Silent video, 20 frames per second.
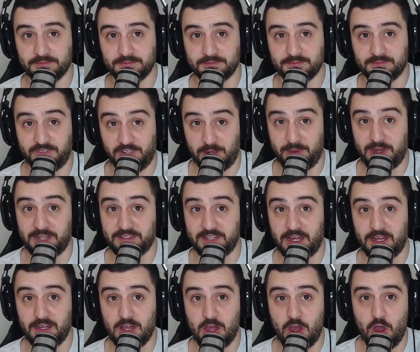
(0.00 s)
Think about
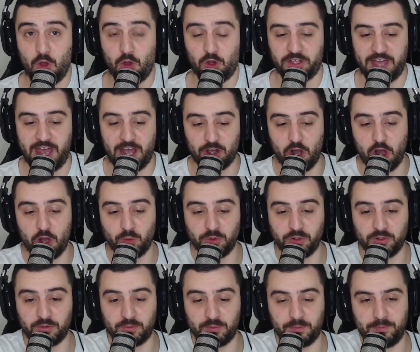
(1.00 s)
that. Gagai would
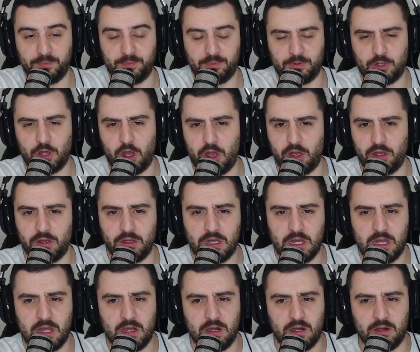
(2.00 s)
go
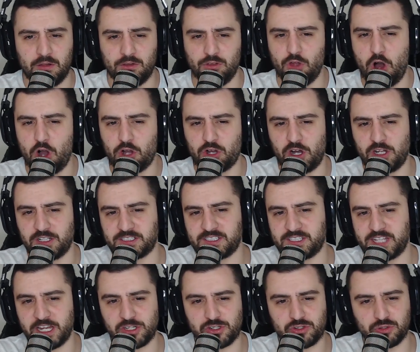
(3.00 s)
knock on
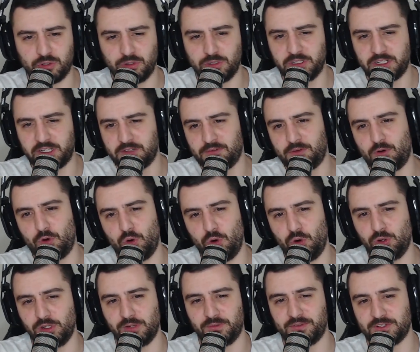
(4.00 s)
Central in
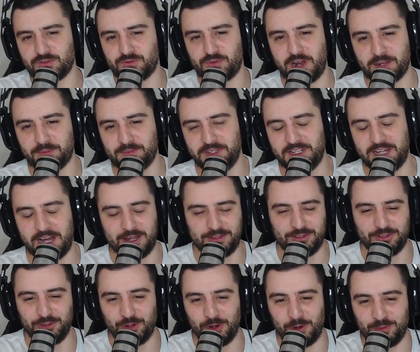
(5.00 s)
all of his rugby
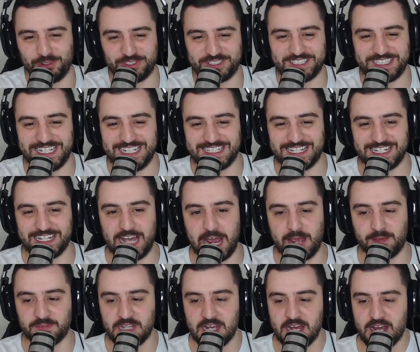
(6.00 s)
normal season
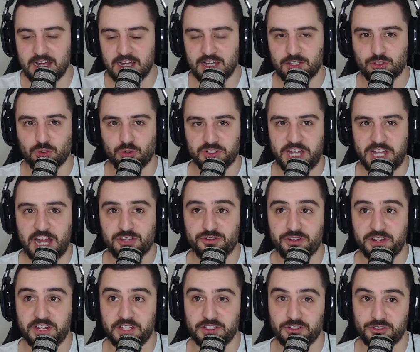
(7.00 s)
games. He scores a hat-trick
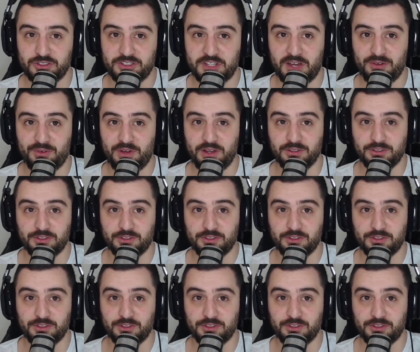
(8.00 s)
against New South Wales.